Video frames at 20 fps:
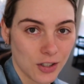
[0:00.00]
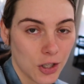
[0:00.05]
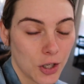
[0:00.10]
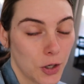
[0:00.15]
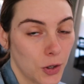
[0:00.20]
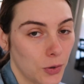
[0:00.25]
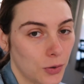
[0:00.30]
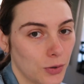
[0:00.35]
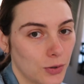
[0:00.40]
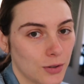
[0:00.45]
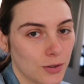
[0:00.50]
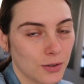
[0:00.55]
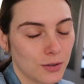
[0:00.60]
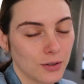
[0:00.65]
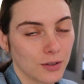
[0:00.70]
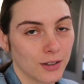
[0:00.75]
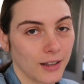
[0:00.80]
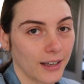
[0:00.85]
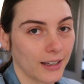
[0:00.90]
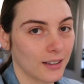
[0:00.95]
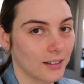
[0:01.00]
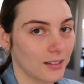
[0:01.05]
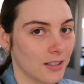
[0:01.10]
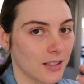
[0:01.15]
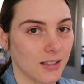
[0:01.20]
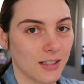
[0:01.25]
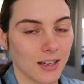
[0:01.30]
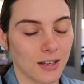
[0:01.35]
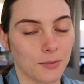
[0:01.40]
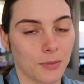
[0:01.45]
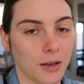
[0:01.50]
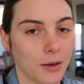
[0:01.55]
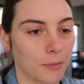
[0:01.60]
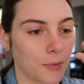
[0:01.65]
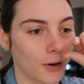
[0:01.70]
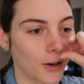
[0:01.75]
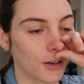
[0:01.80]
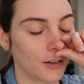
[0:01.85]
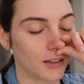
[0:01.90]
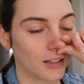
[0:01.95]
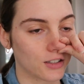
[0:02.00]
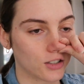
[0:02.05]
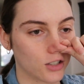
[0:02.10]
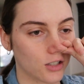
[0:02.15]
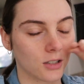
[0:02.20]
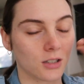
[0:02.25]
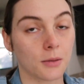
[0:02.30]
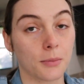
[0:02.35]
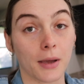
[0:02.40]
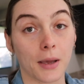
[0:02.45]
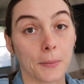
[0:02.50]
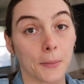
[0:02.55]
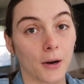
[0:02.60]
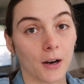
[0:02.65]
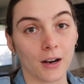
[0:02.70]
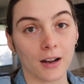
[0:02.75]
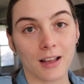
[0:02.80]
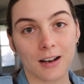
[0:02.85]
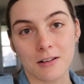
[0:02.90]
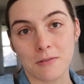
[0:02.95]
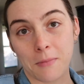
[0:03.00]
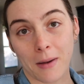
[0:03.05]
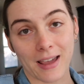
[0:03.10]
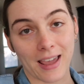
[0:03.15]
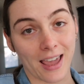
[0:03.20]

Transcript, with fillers: use like the sandpaper, that's just the paper and my